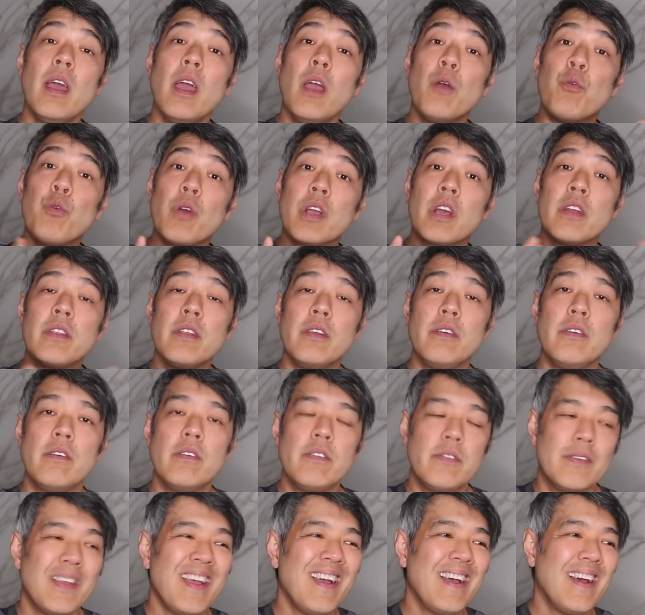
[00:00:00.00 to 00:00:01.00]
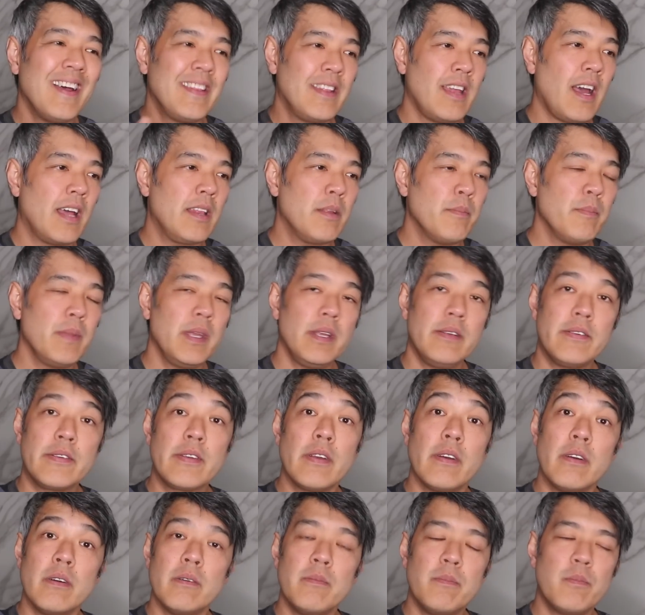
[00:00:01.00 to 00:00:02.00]
and we're gonna use anatomy,
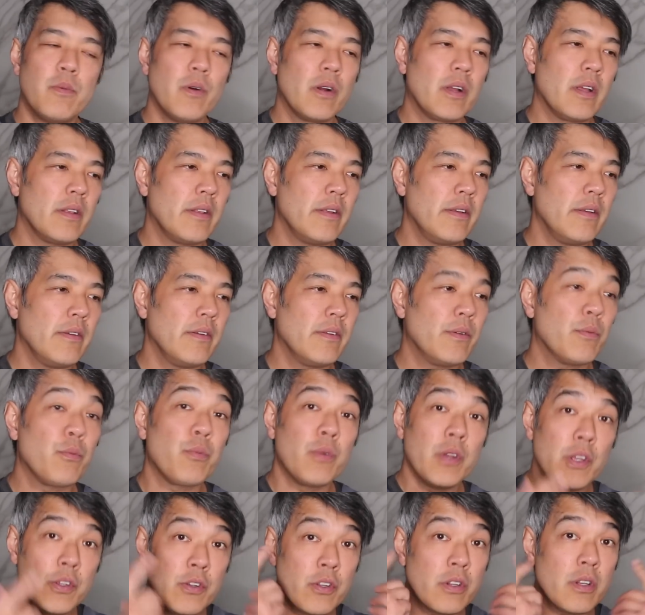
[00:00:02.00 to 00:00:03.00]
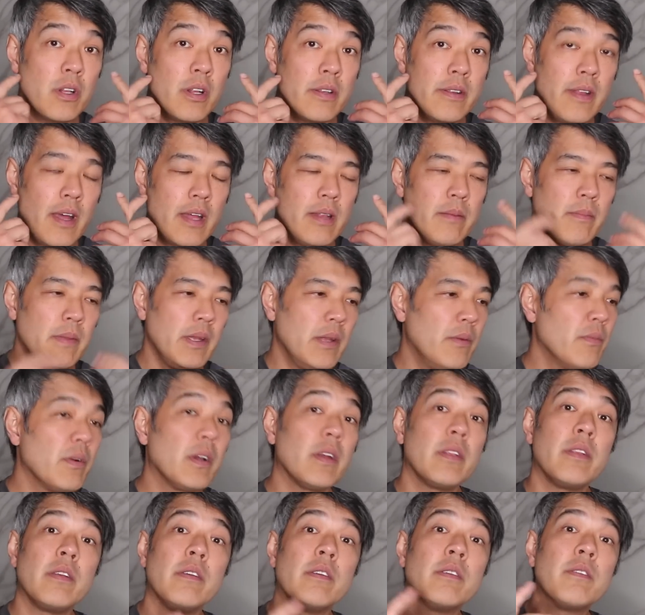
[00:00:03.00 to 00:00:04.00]
so we're gonna use regional anatomy, and we're
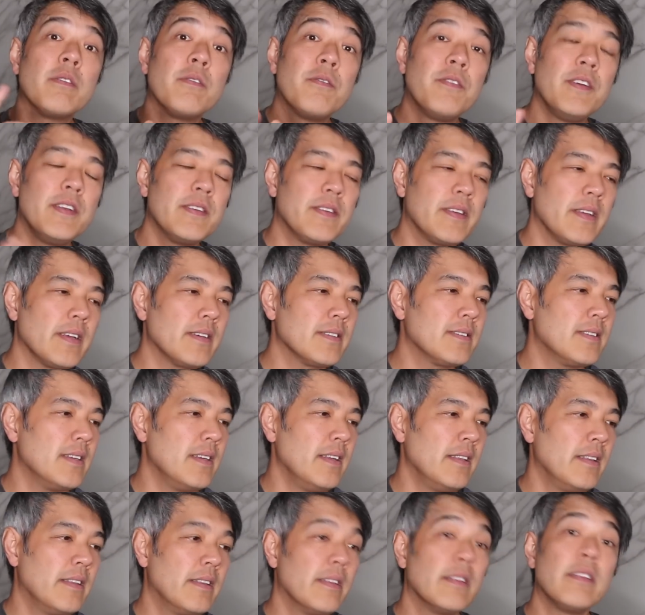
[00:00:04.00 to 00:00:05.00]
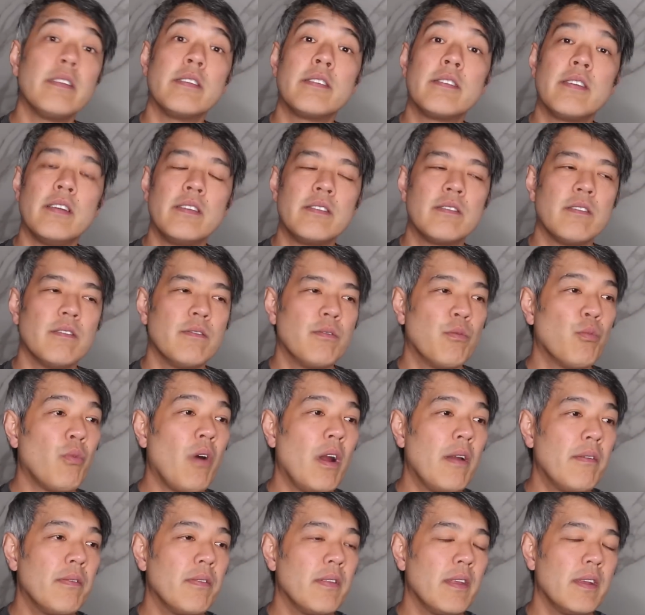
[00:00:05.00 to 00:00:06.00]
gonna use physics in the sense of
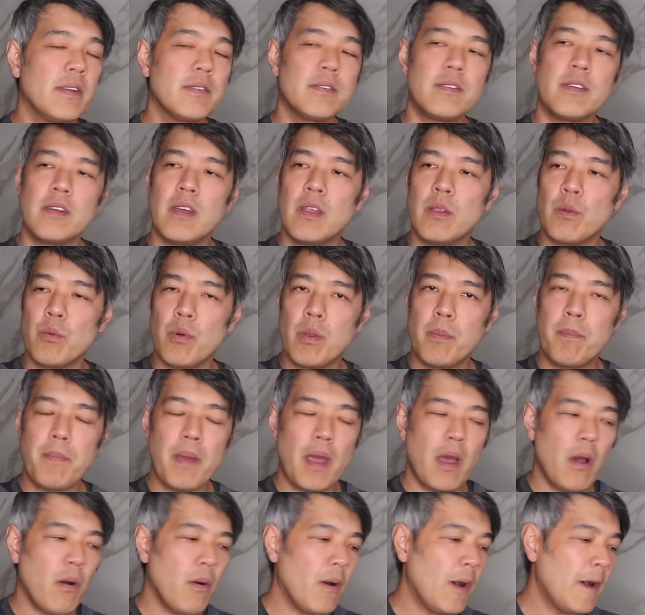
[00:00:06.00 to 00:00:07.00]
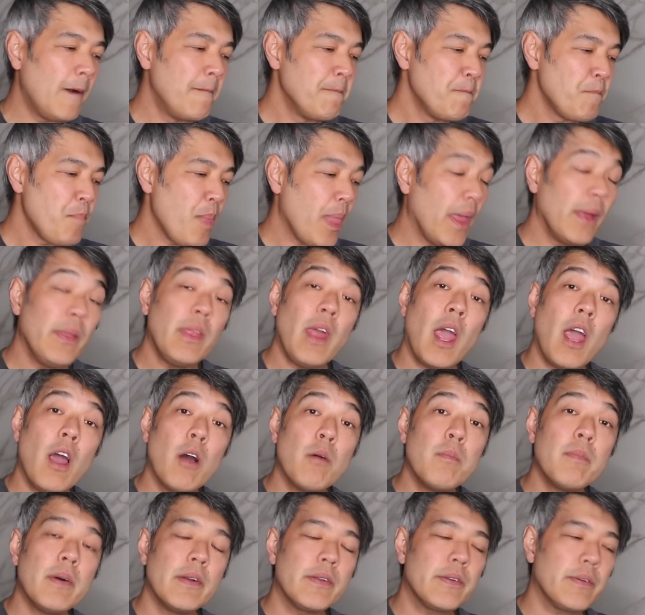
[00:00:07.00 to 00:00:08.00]
wavelengths together with power, and
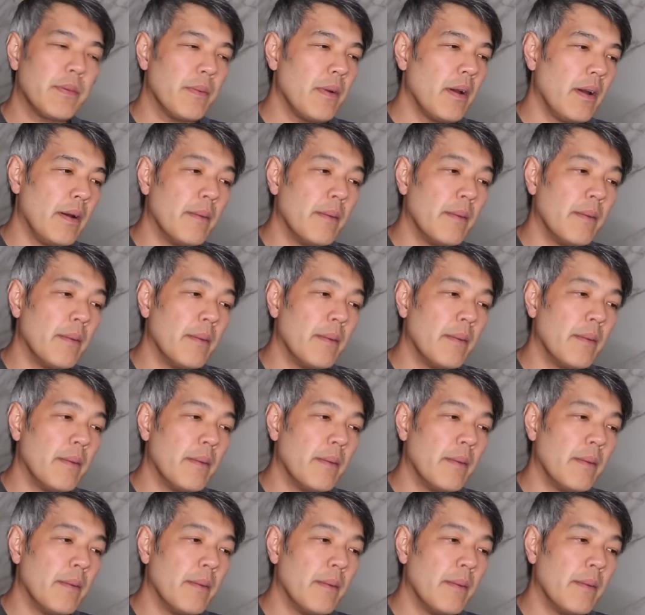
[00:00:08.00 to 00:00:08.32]
how much